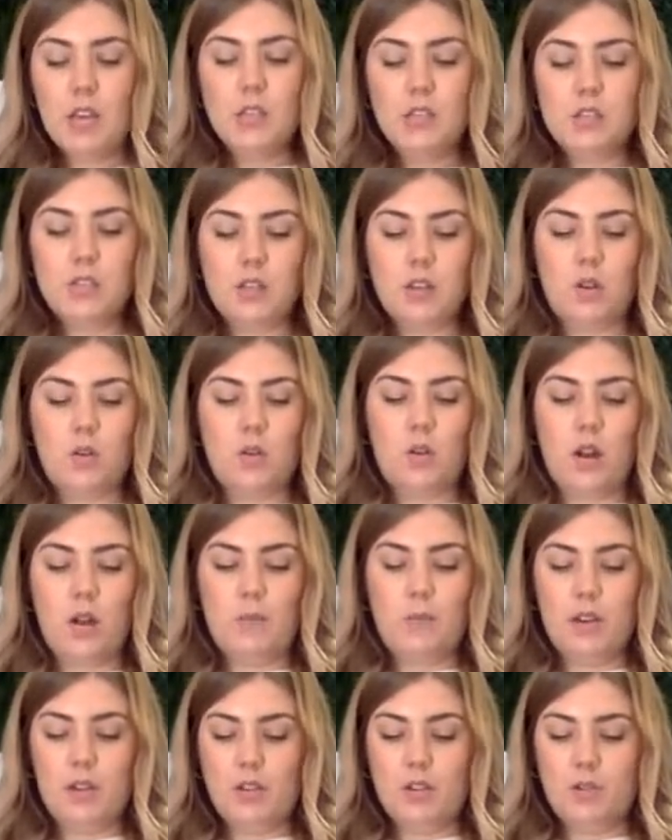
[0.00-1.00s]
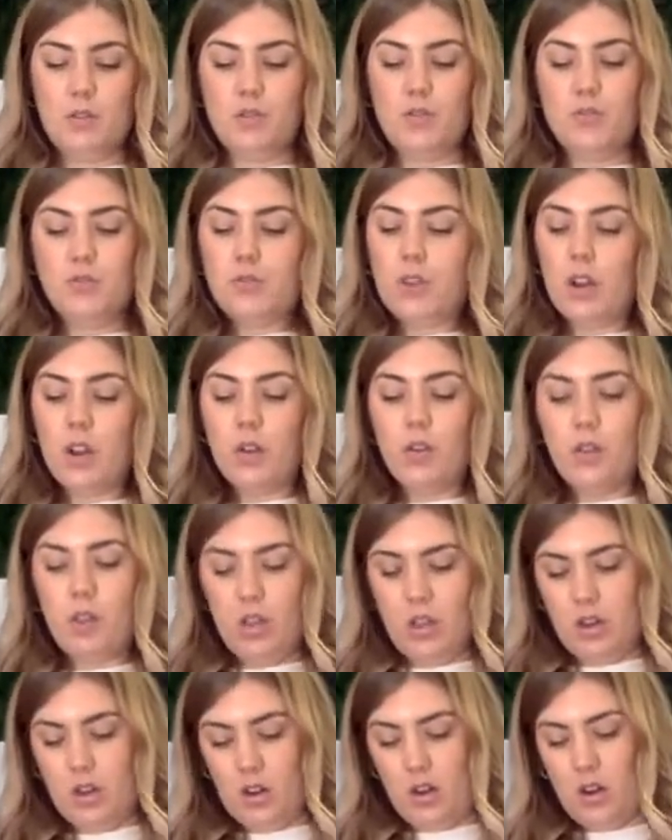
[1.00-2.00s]
So I'm going to do a trio
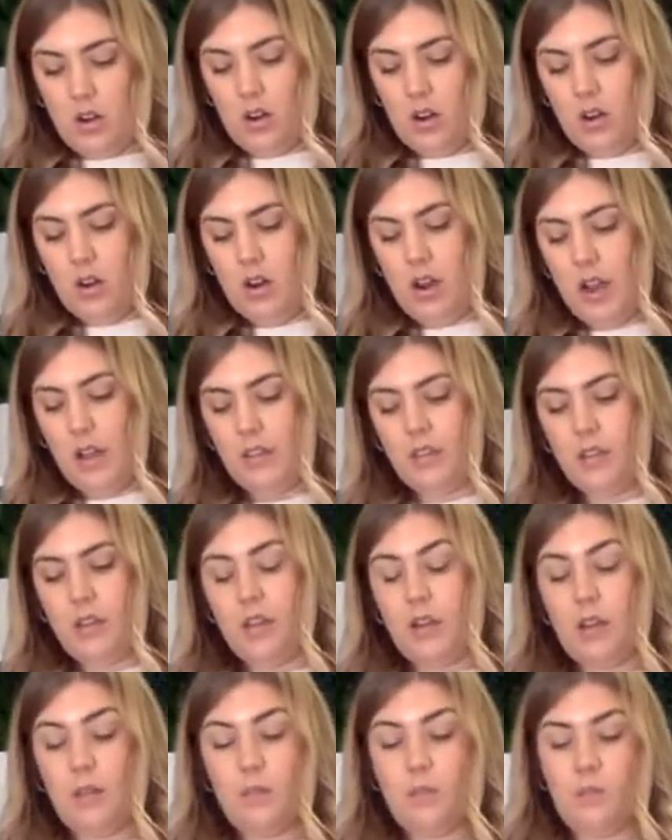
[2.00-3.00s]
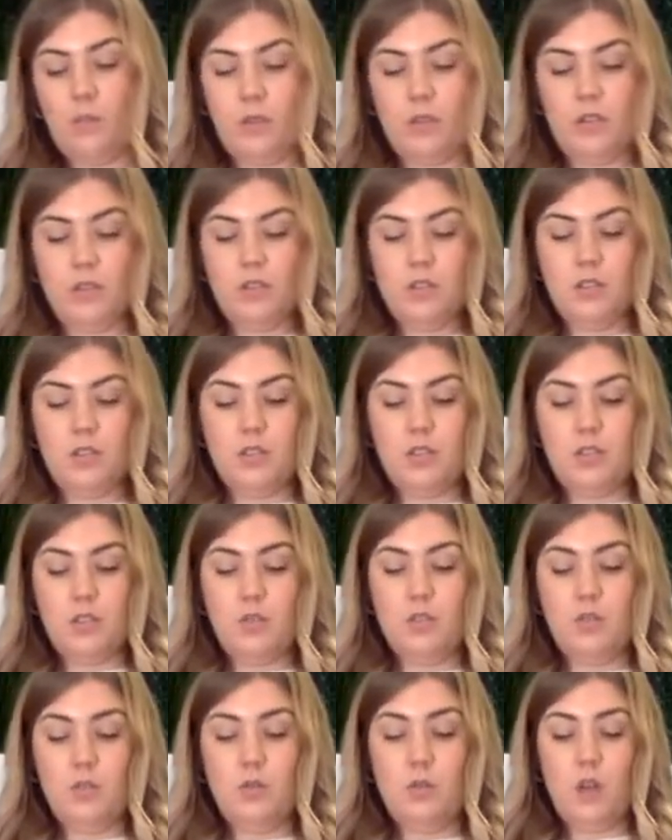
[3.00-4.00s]
here. I think I'm going to
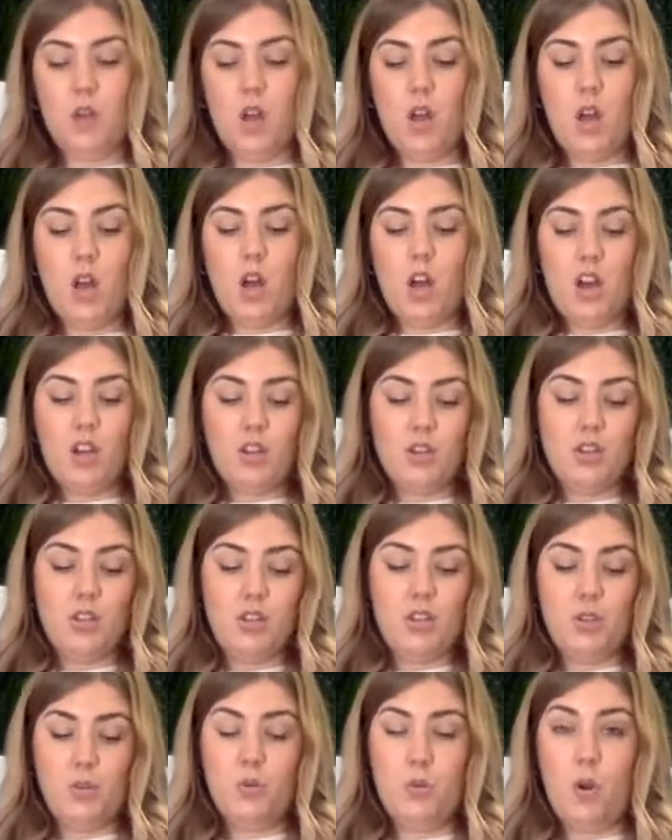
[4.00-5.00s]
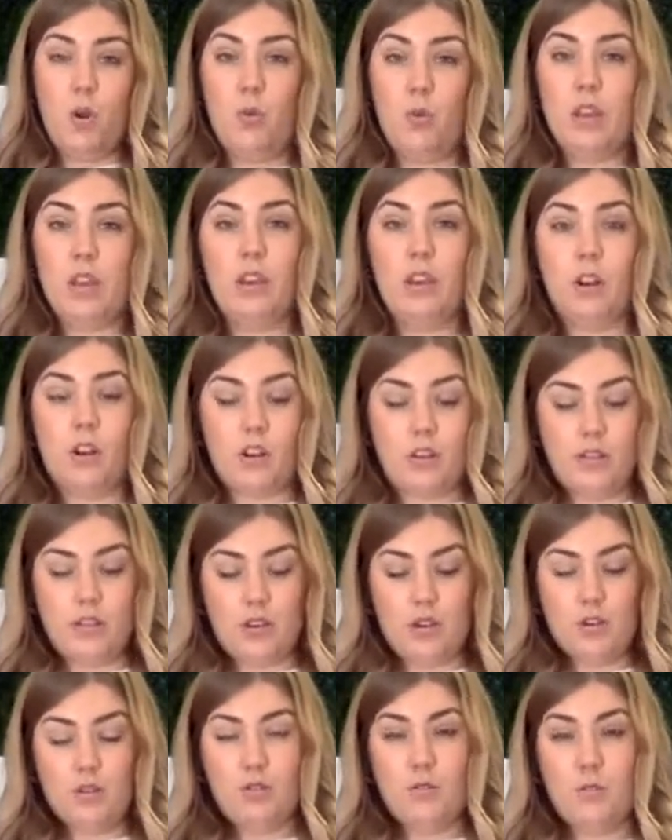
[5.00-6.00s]
do a duo here and then
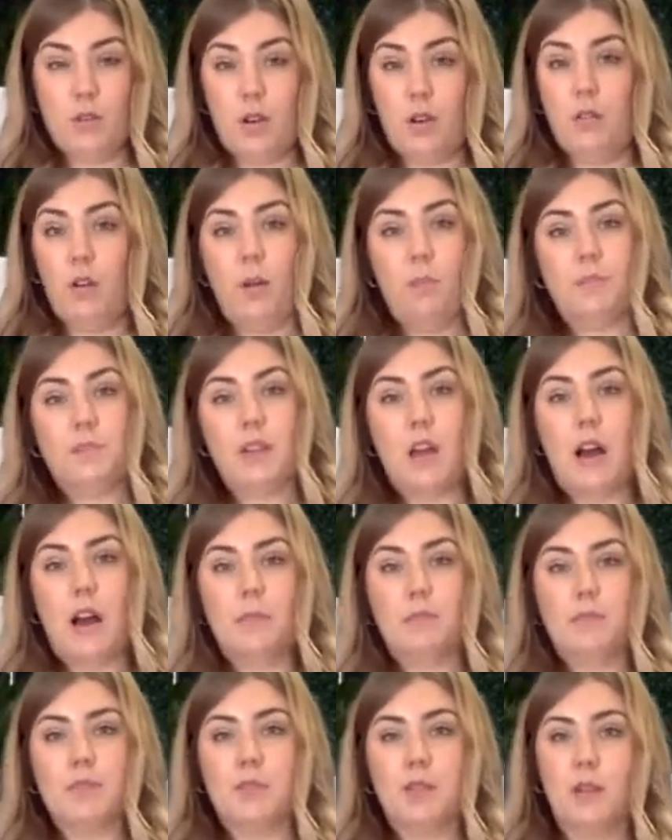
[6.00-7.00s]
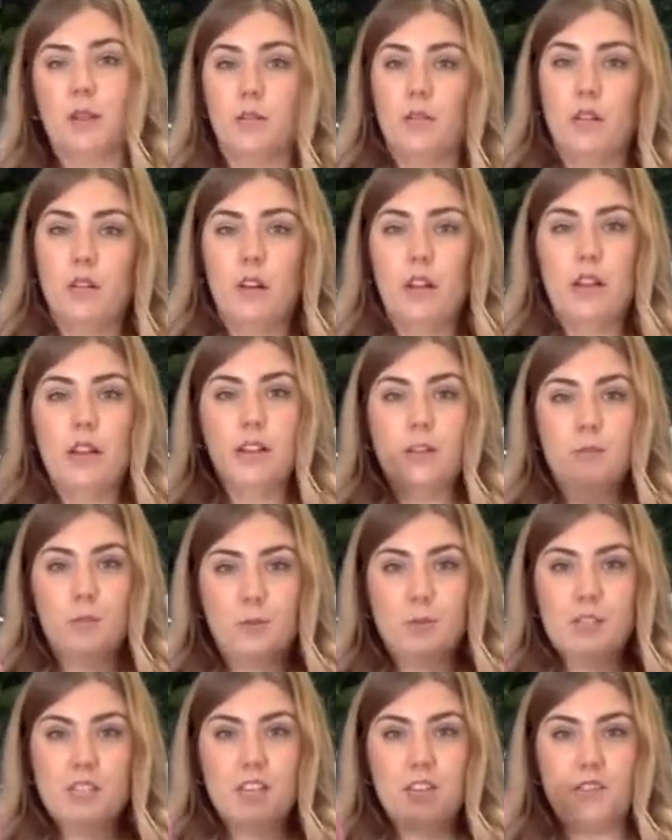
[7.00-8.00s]
a trio up top. So we'll
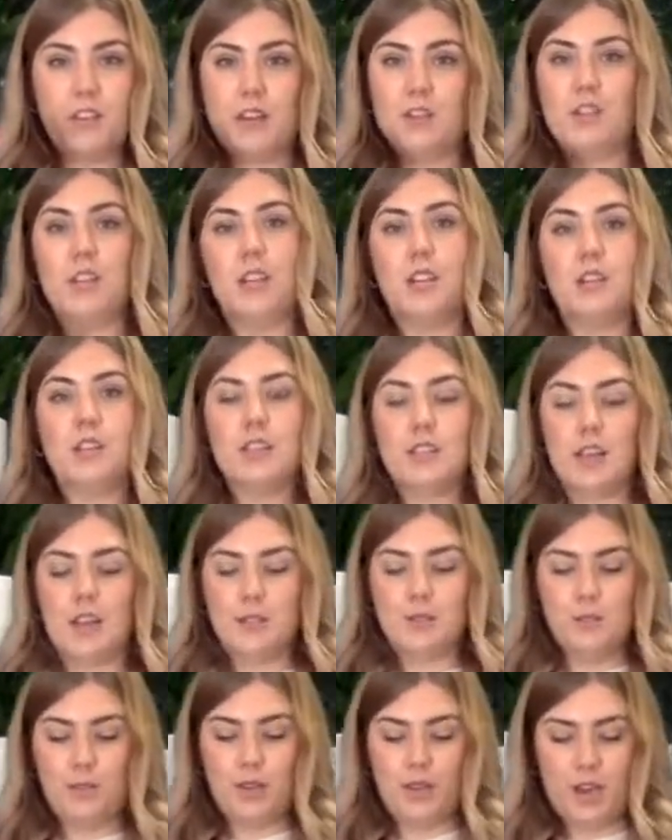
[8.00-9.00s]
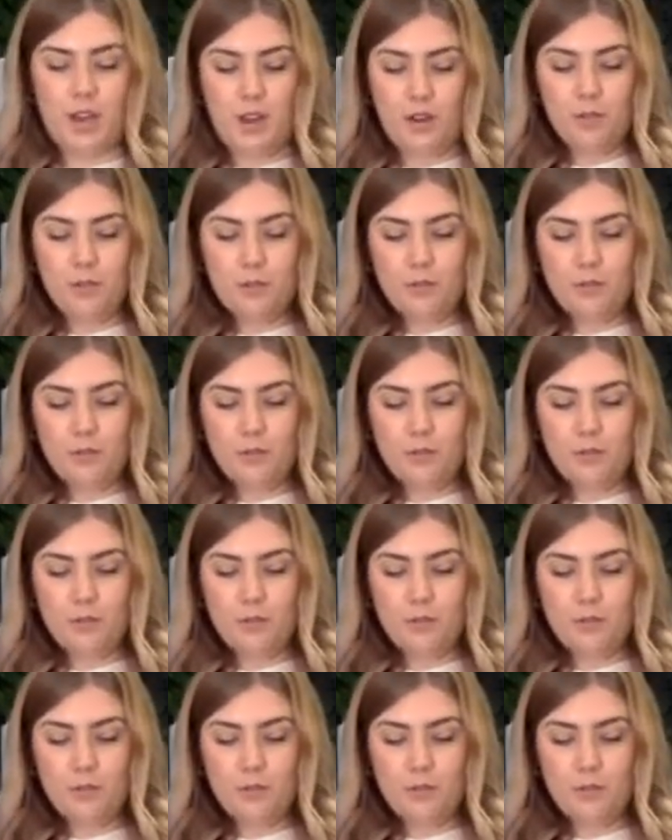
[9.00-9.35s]
see if that changes as we go,